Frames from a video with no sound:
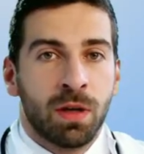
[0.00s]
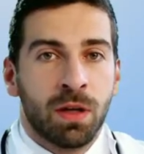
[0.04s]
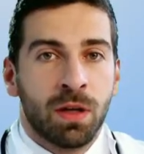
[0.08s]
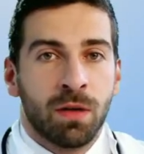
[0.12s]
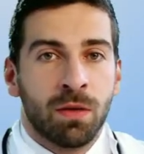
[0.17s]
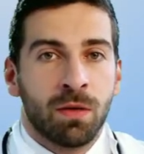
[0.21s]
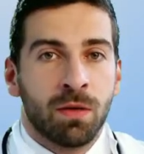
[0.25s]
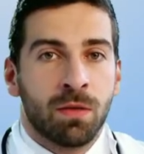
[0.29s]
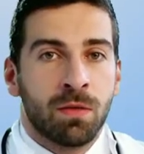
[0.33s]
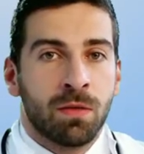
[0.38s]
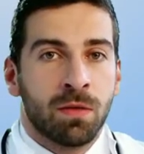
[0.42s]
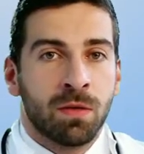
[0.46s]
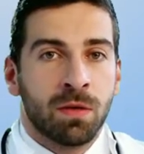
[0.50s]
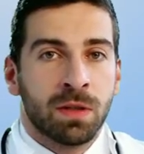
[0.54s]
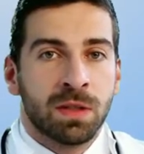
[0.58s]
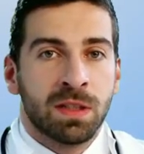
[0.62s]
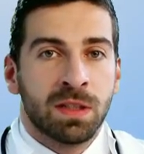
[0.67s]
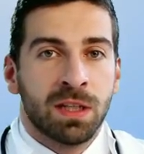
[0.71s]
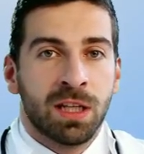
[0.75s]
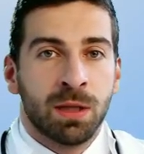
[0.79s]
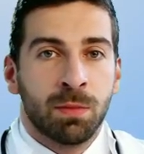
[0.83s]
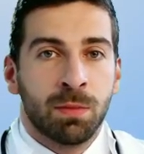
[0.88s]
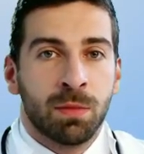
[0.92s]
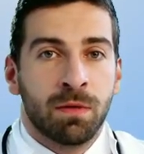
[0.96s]
This
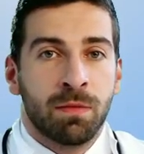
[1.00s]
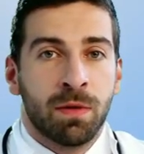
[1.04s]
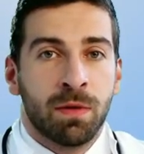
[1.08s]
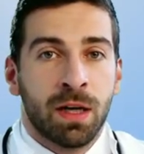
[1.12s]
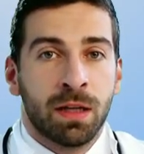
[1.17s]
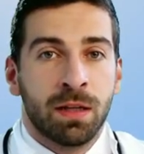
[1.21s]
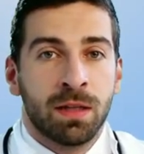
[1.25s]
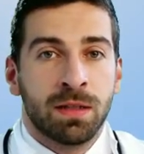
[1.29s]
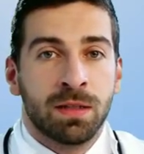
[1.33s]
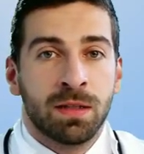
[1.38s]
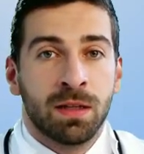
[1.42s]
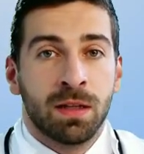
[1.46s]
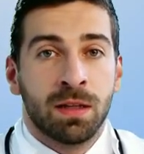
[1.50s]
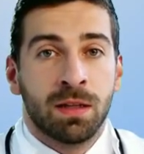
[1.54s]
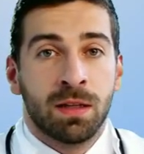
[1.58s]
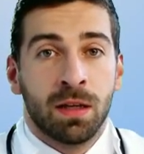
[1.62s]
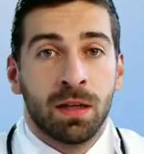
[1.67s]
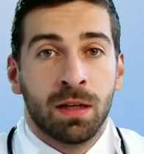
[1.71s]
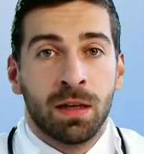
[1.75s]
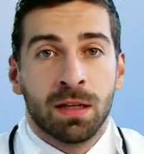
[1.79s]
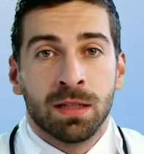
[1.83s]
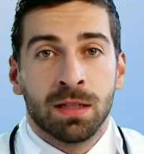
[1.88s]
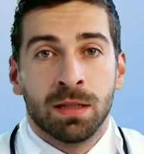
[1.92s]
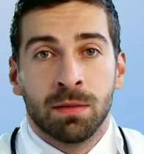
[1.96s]
food works by
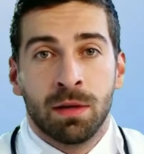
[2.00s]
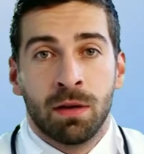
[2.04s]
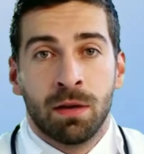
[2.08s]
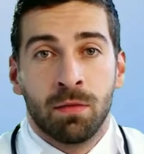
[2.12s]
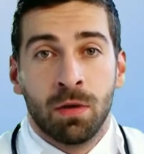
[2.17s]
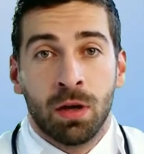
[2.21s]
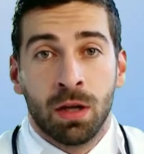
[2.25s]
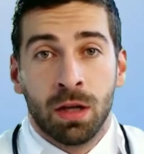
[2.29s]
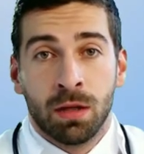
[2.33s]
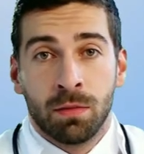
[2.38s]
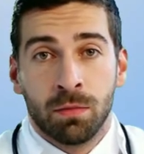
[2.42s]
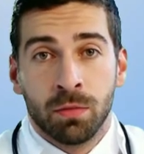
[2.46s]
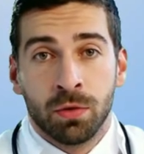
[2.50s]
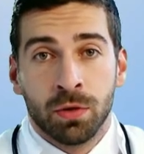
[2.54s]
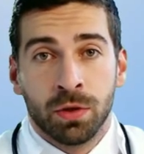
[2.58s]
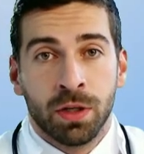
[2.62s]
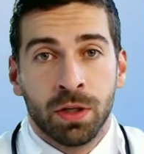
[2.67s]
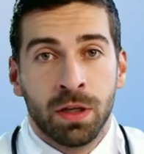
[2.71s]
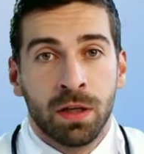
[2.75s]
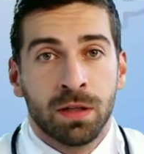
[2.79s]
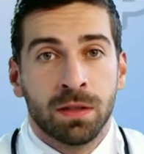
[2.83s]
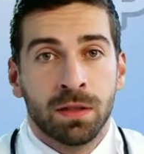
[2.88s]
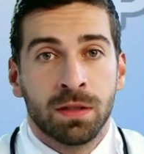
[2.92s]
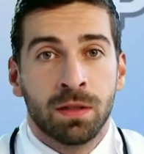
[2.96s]
activating a
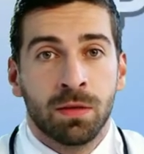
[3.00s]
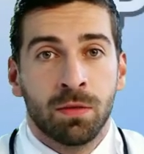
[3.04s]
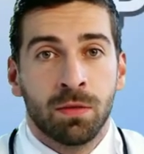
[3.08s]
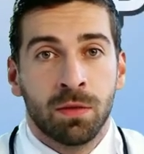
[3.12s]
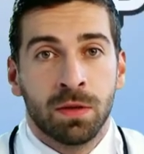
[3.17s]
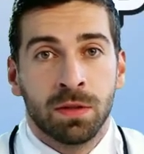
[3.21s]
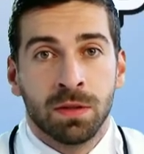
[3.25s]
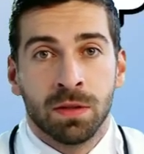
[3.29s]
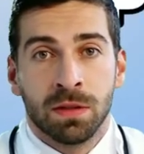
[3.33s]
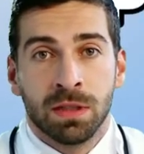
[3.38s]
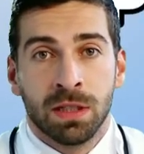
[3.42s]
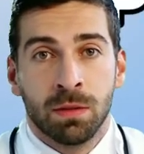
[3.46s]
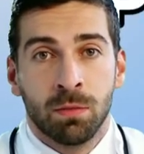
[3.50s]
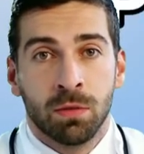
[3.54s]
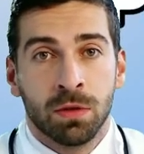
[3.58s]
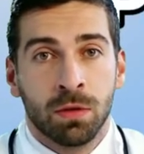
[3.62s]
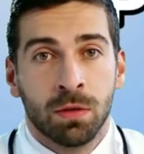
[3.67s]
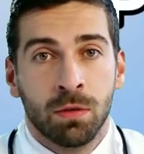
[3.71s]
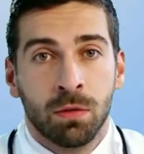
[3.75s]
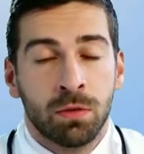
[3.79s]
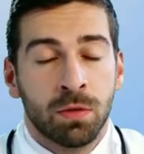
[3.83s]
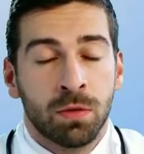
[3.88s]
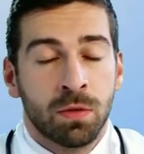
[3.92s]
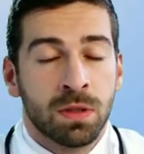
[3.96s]
forgotten pathway
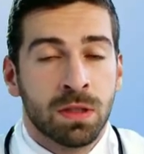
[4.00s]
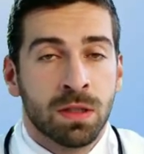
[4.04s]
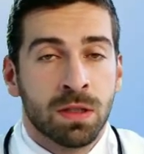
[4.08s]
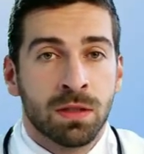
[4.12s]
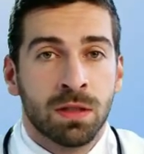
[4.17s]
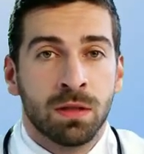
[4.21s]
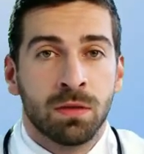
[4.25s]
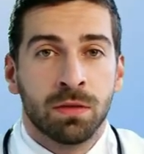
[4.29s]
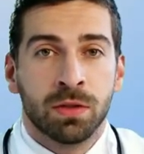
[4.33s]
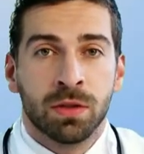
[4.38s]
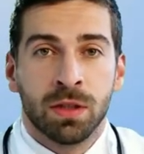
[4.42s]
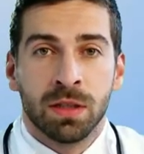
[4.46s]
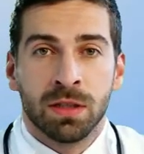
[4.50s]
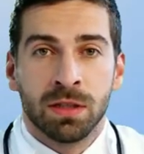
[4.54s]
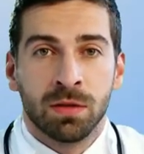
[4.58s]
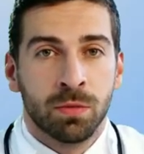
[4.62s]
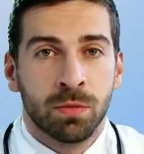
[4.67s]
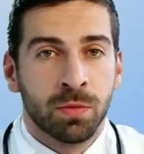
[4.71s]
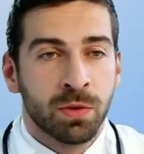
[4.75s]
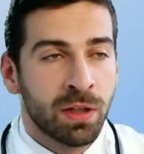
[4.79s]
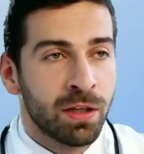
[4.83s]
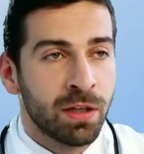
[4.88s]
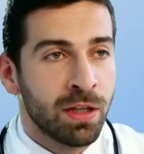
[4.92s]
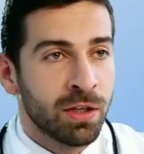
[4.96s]
between your brain
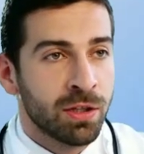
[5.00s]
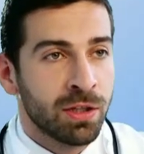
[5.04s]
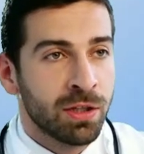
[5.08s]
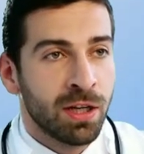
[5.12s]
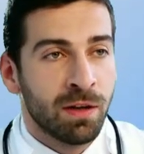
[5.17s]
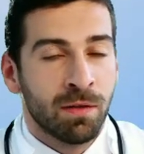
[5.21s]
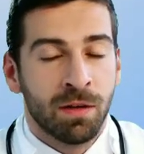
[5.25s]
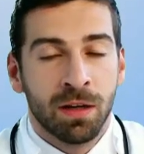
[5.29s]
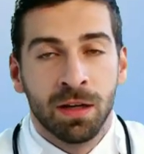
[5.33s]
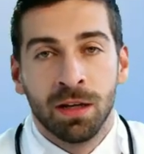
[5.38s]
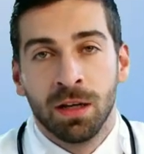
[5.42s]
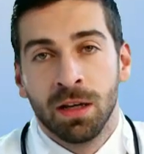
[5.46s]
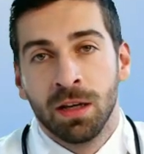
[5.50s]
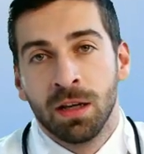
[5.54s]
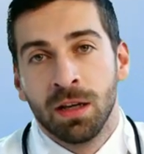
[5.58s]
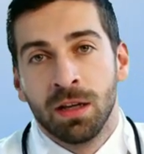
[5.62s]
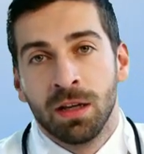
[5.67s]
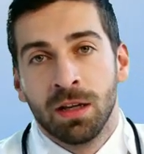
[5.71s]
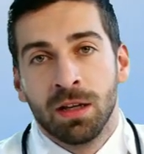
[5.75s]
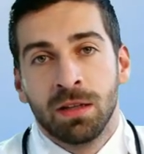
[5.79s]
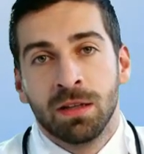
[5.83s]
and your muscles,